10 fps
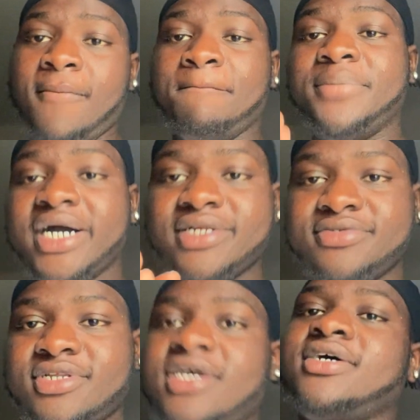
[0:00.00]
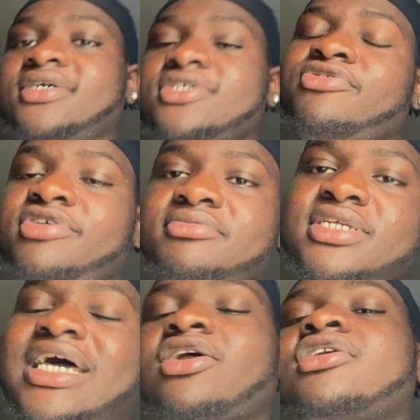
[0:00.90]
But, you feel me?
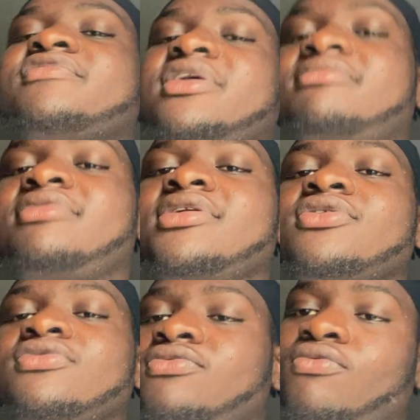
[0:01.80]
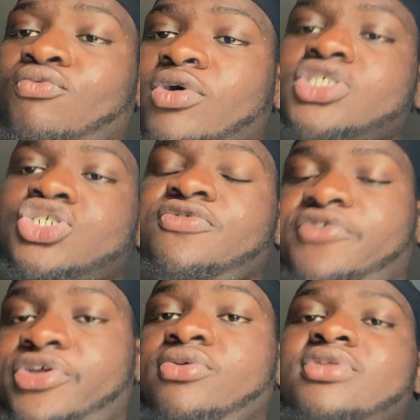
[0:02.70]
Not all of them wants you
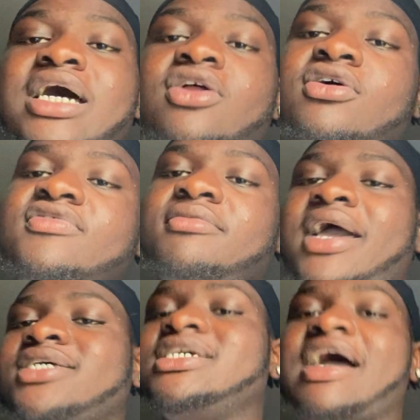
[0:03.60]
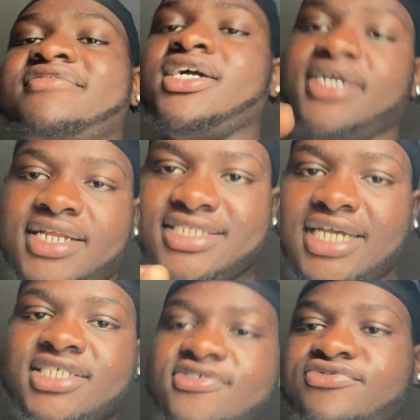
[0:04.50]
for you. Not all of them actually have the good
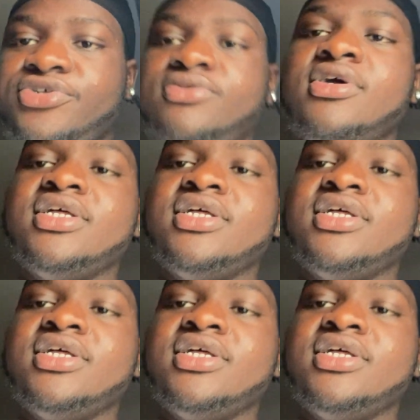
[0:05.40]
intentions for you.